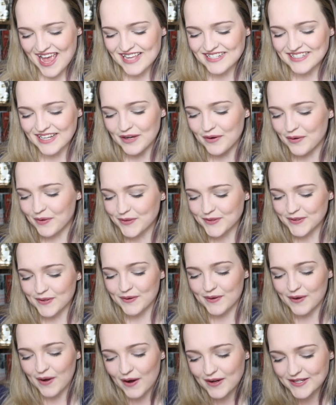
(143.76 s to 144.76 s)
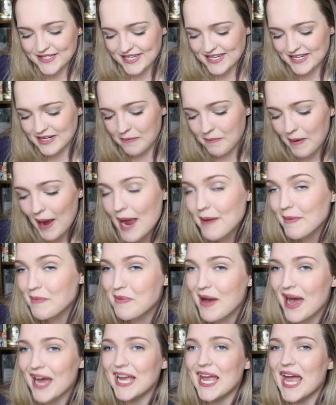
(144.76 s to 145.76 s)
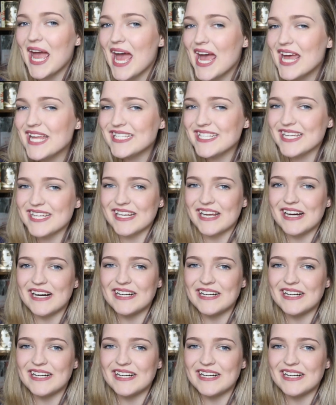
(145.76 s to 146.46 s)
And I also got in paperback and in